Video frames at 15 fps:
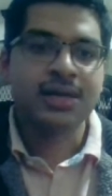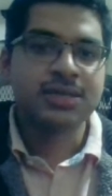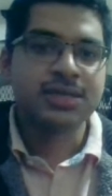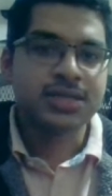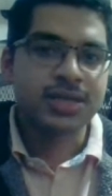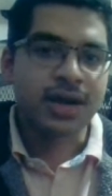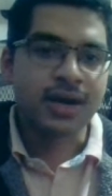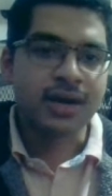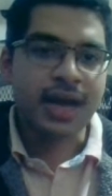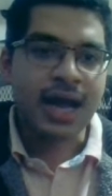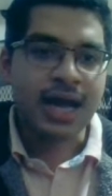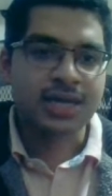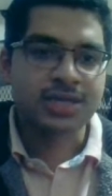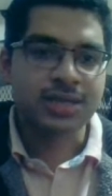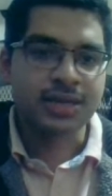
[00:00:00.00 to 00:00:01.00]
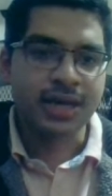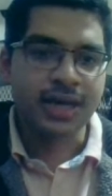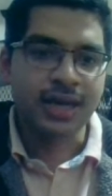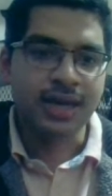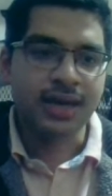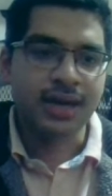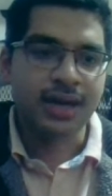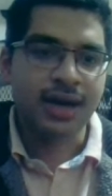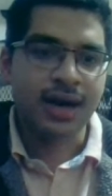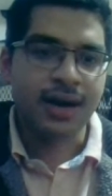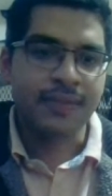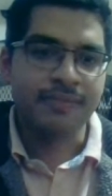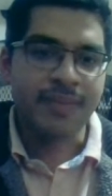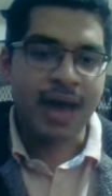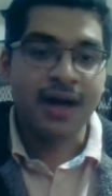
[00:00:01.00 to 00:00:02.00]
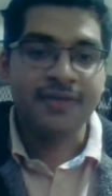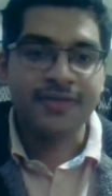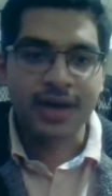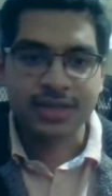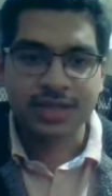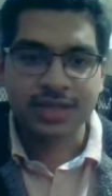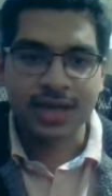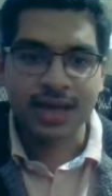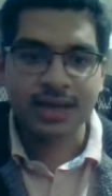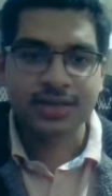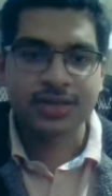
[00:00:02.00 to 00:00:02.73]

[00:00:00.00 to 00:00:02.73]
start actually malfunctioning.